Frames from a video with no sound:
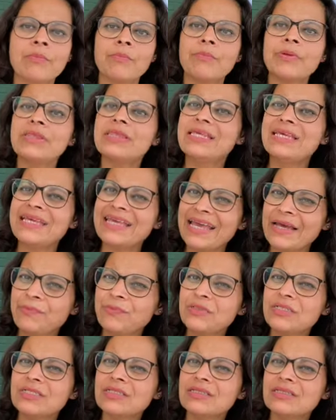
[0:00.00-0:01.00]
But they
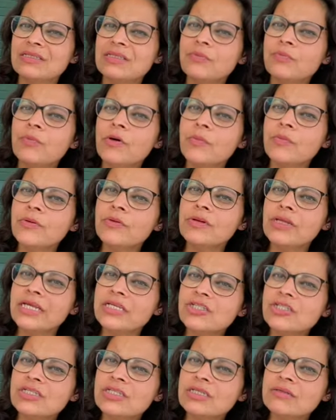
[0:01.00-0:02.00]
kept the
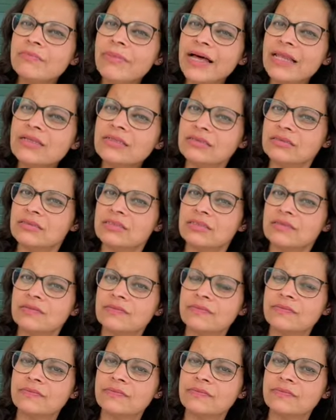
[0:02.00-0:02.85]
population in balance.